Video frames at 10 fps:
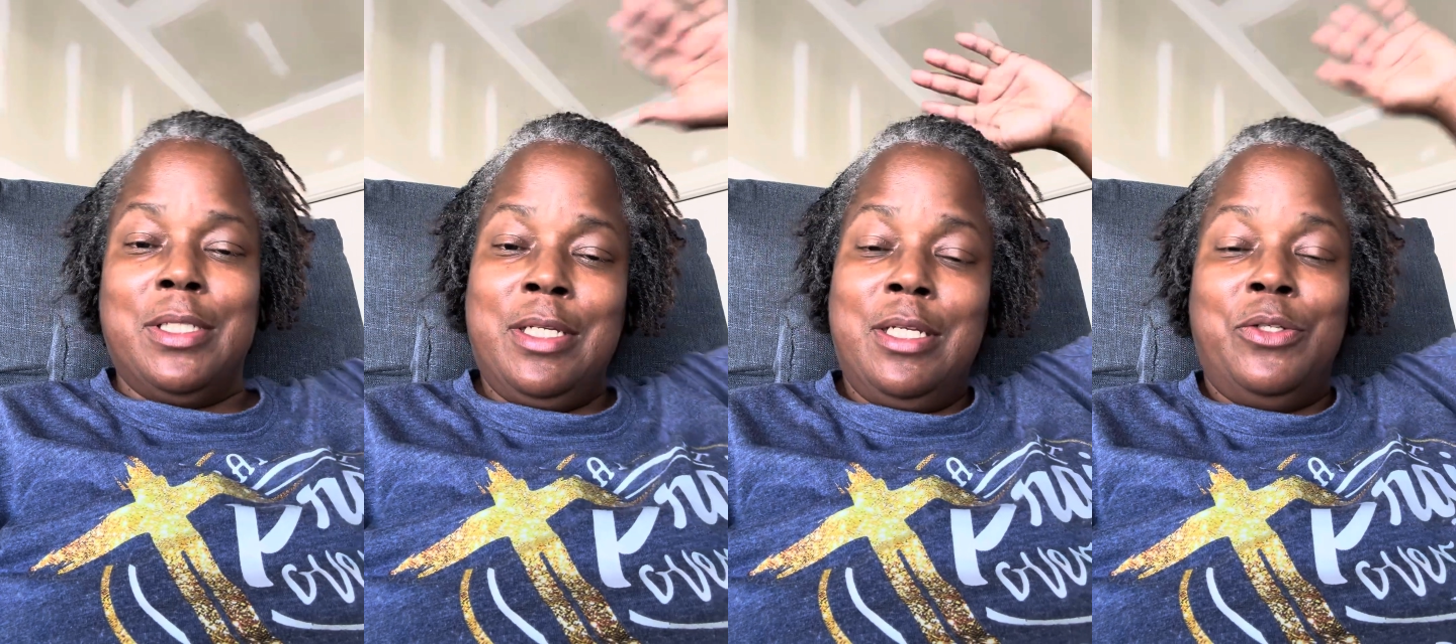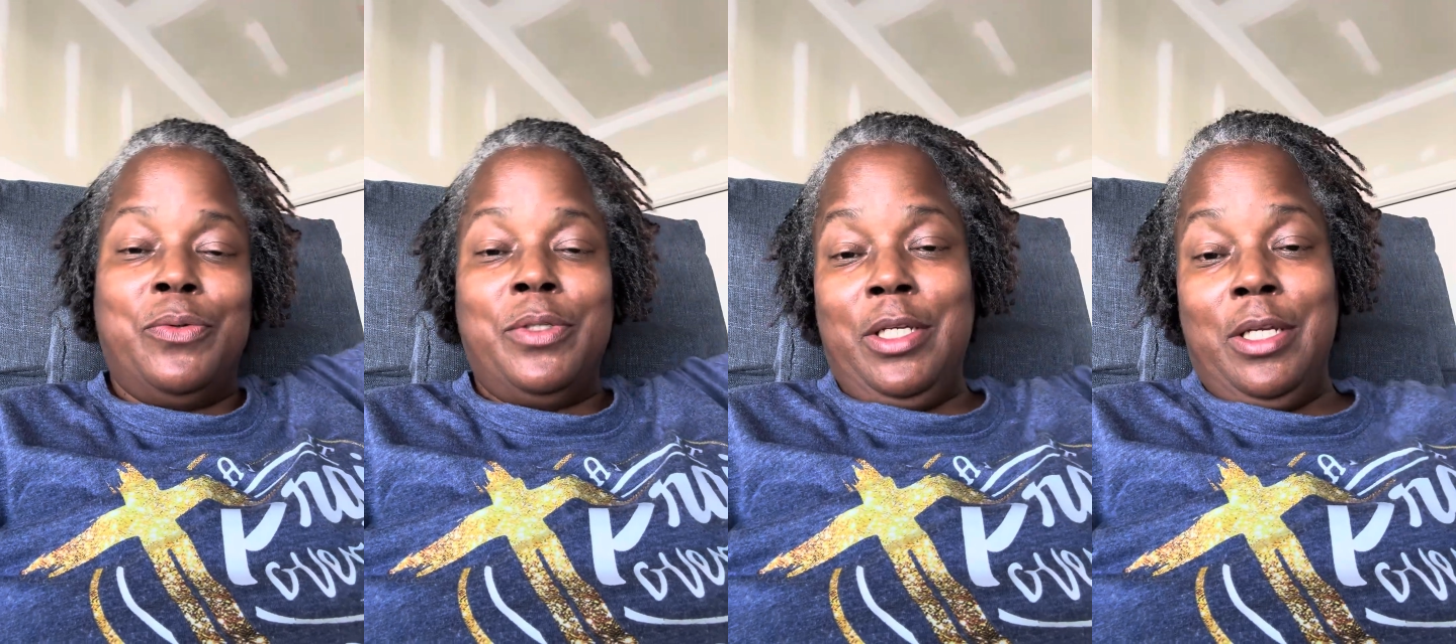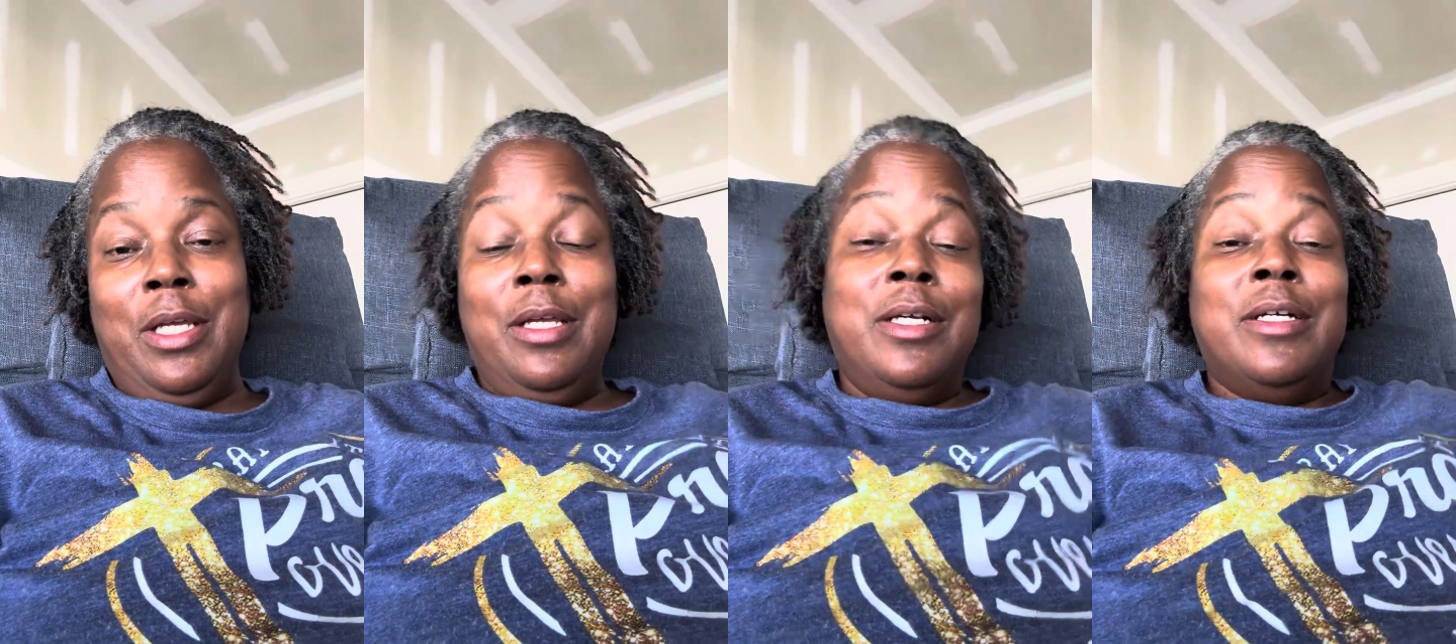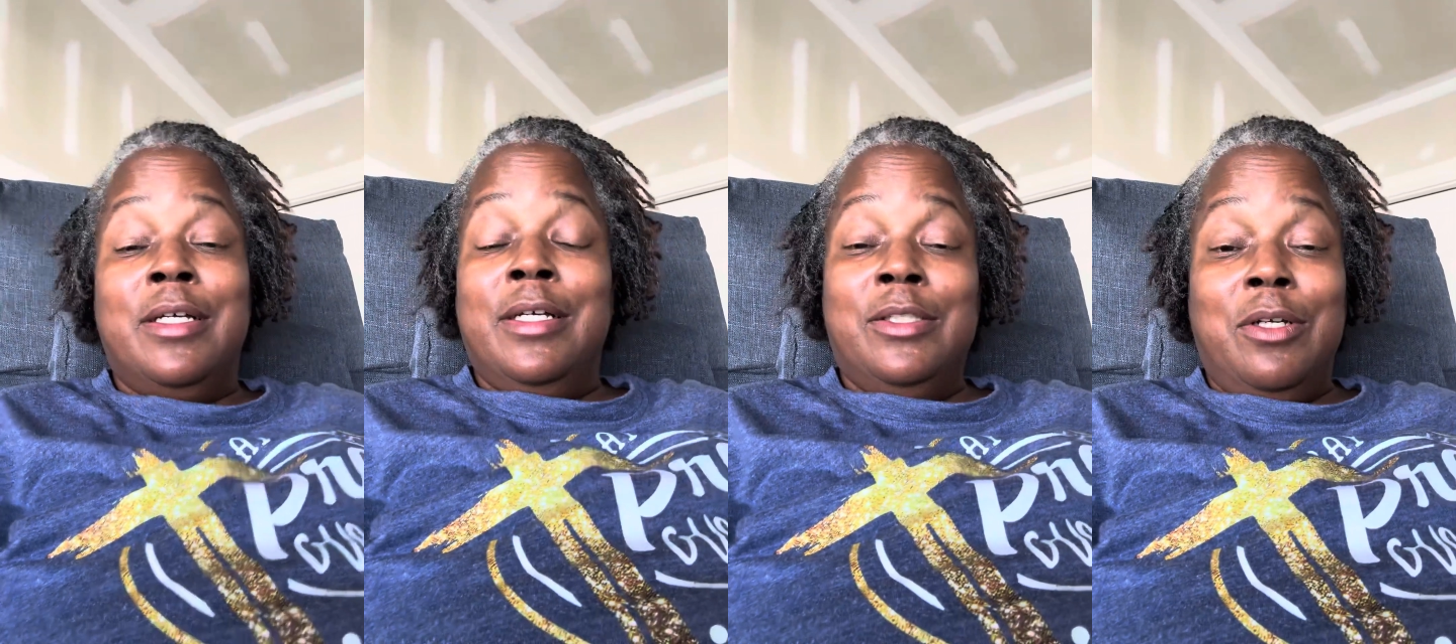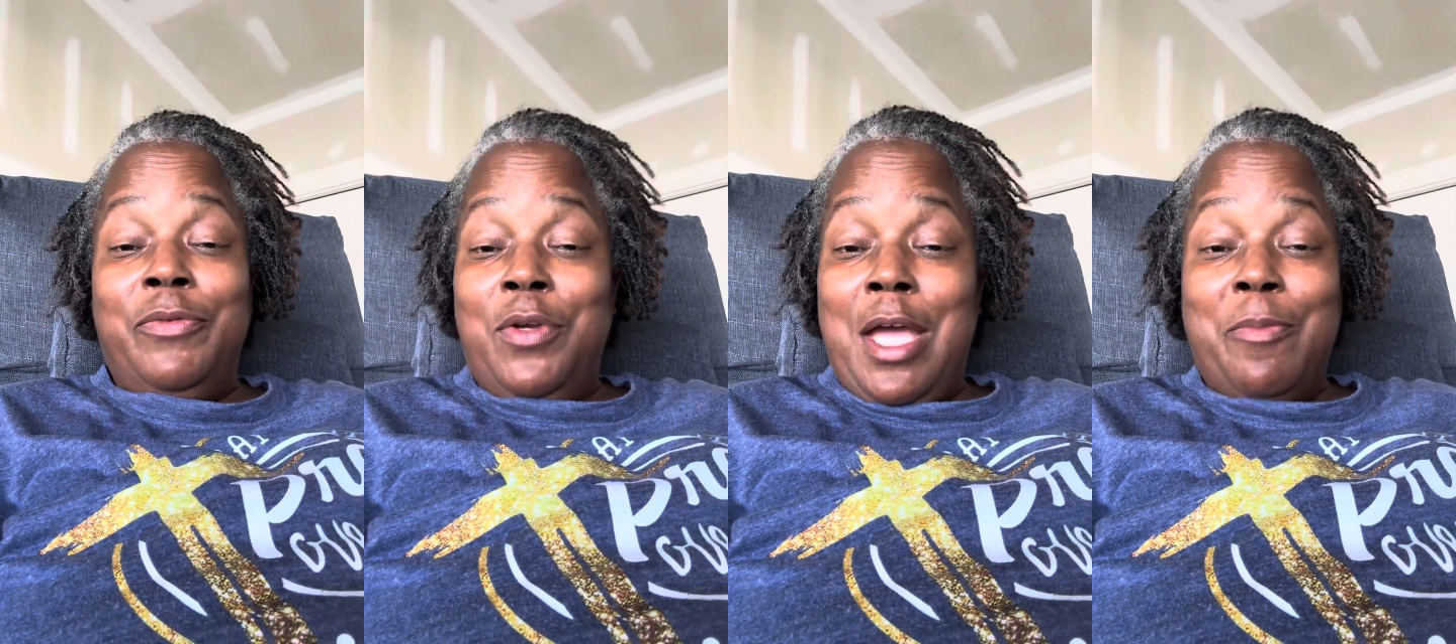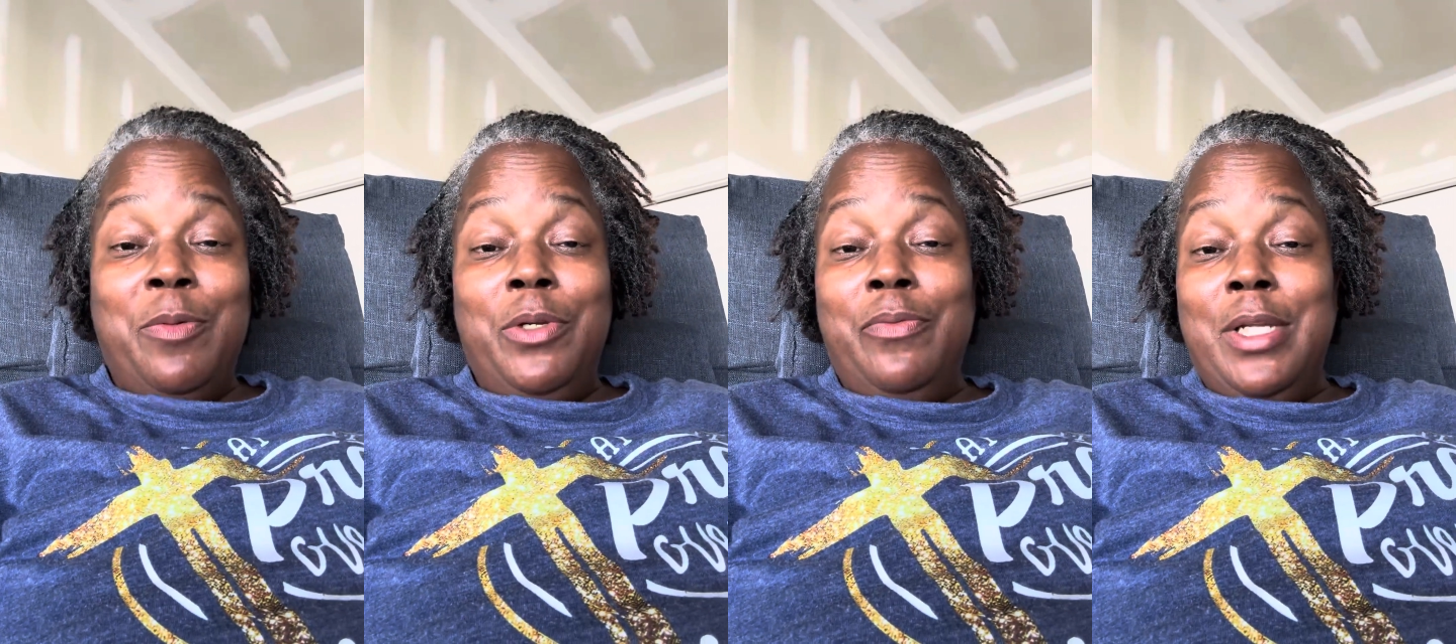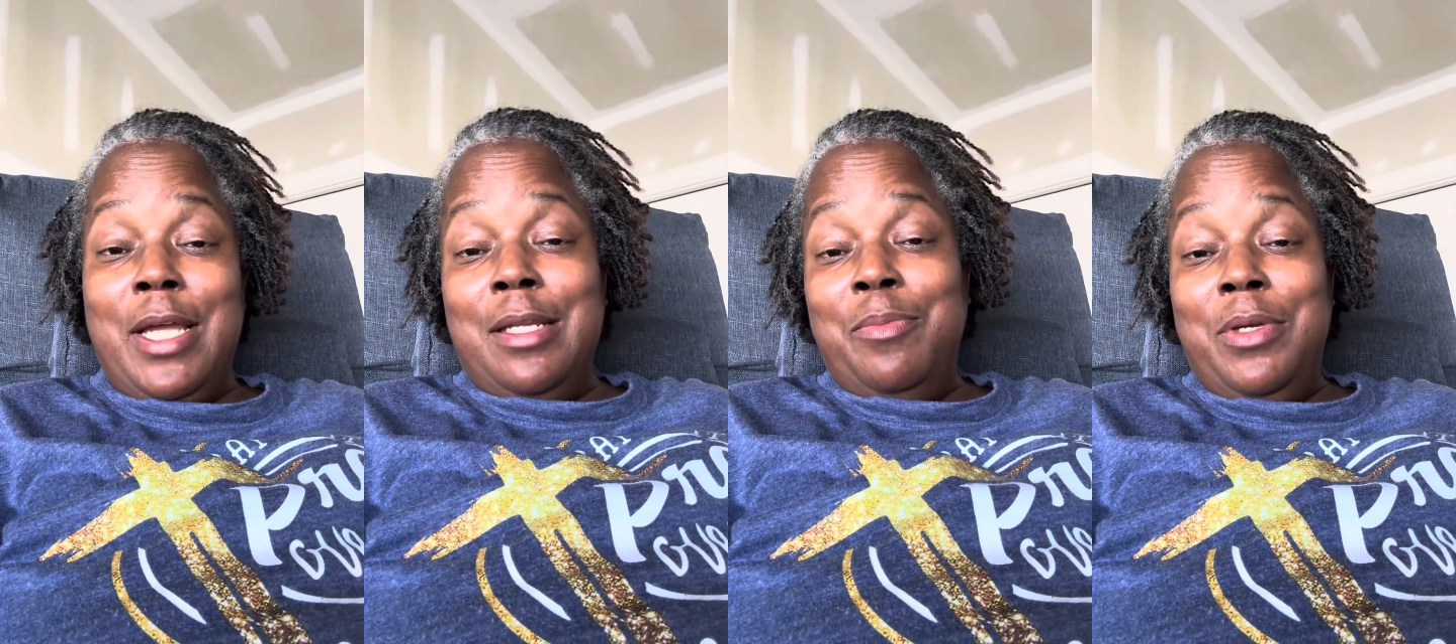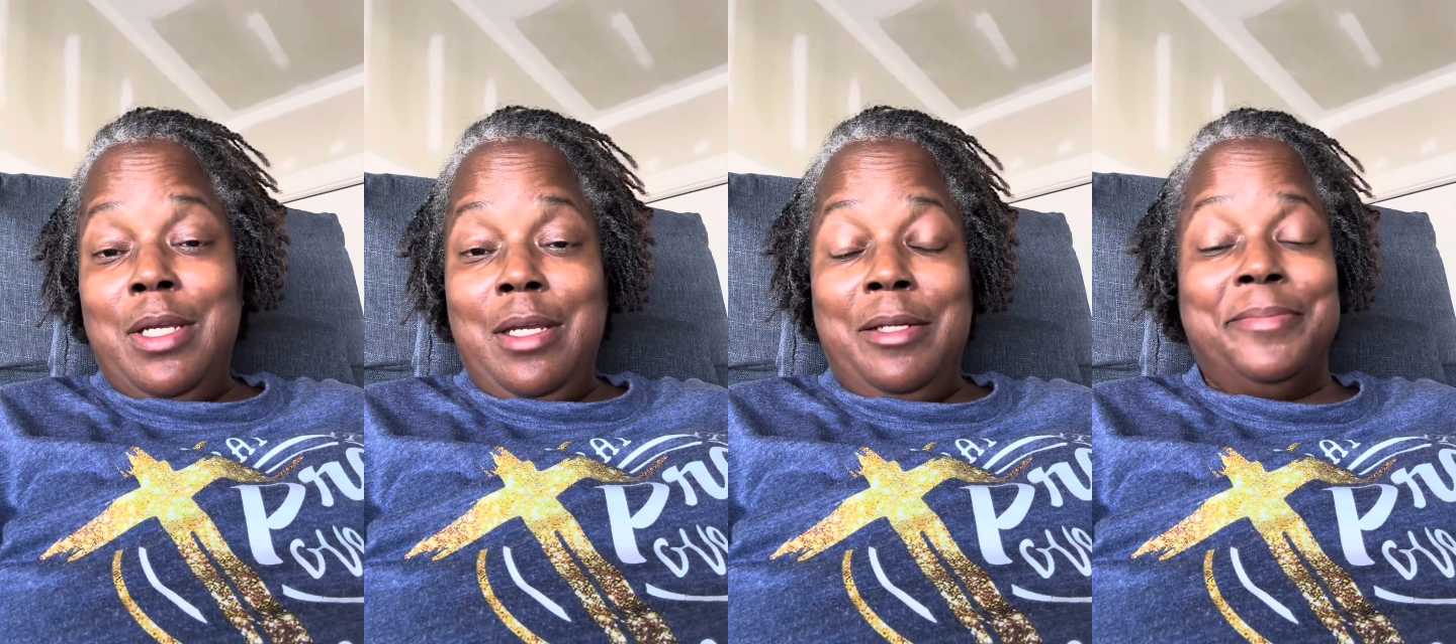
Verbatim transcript: country. So if you happen to be related to me,